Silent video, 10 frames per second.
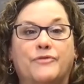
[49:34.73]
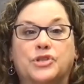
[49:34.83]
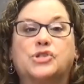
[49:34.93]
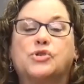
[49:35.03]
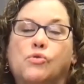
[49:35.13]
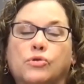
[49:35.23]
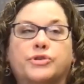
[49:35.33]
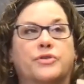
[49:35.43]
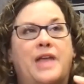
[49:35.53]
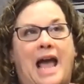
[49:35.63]
schools
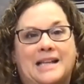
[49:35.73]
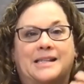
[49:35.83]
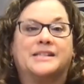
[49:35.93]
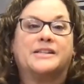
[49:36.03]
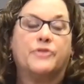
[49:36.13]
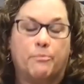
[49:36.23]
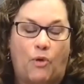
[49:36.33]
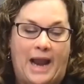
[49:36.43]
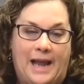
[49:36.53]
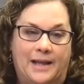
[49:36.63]
or the assets of the
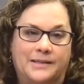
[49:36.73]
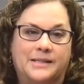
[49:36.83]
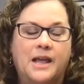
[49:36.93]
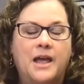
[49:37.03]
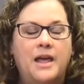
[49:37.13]
brands?